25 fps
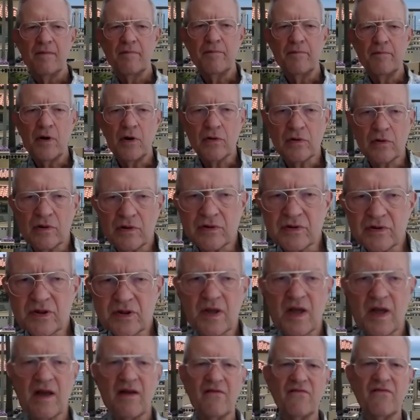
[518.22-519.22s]

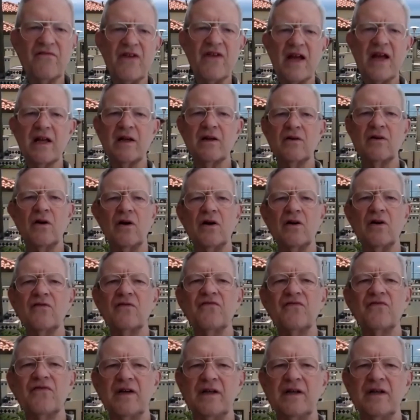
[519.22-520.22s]
Bogle's Vanguard
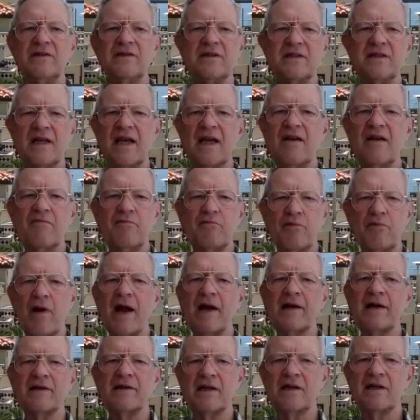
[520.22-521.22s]
funds gave
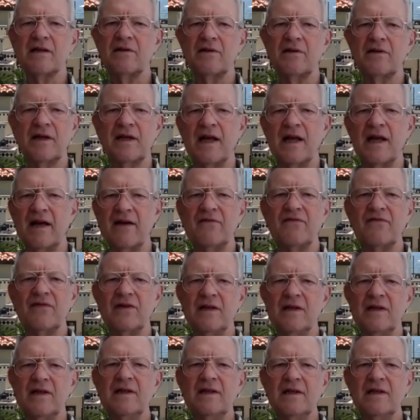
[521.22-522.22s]
practical life
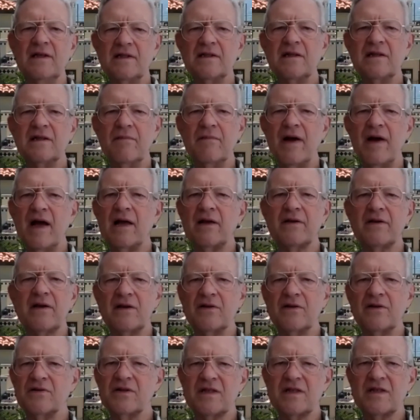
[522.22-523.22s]
to
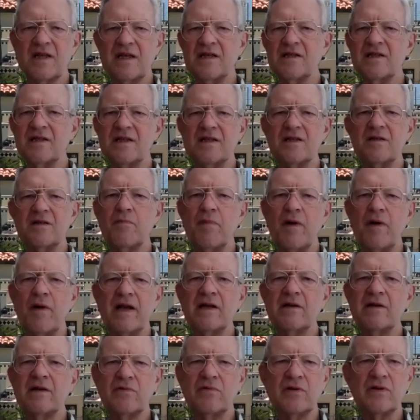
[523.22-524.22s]
Malkiel's thesis by
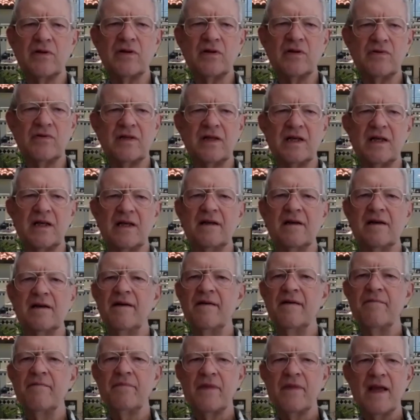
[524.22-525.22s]
introducing
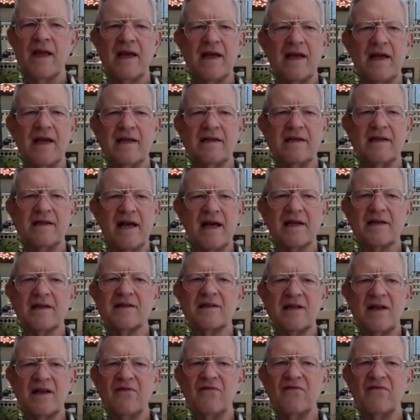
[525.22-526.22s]

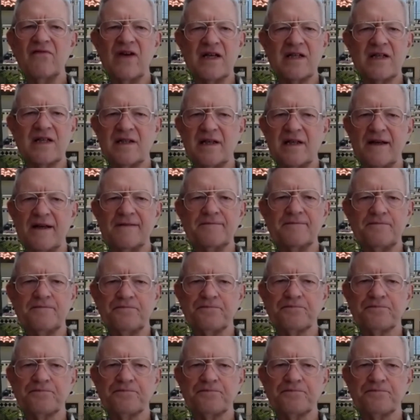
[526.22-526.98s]
indexed investing.